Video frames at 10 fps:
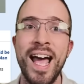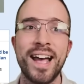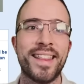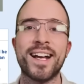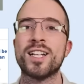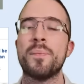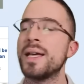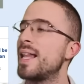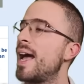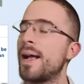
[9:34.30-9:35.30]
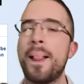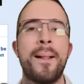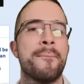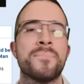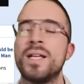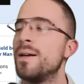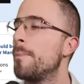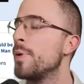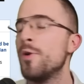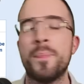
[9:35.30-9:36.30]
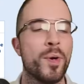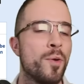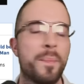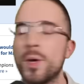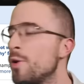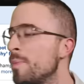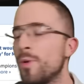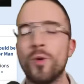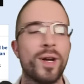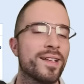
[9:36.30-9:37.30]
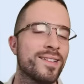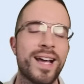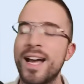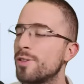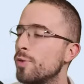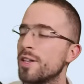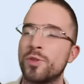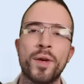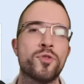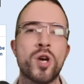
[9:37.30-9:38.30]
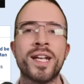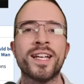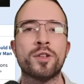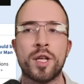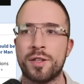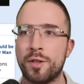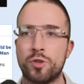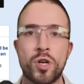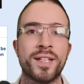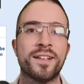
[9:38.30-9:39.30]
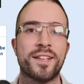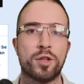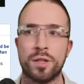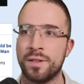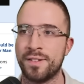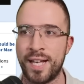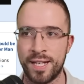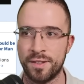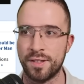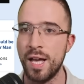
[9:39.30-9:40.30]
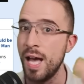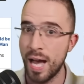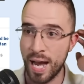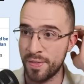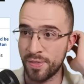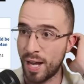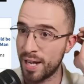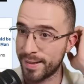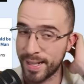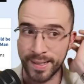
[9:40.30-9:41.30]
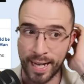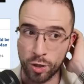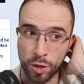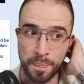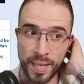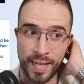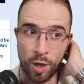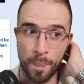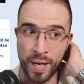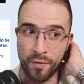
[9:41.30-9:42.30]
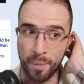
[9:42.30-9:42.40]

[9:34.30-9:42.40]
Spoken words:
They're going to be like... Boom, boom, boom. All is nice. All is swift training session settings. And I think that could be a little bit of a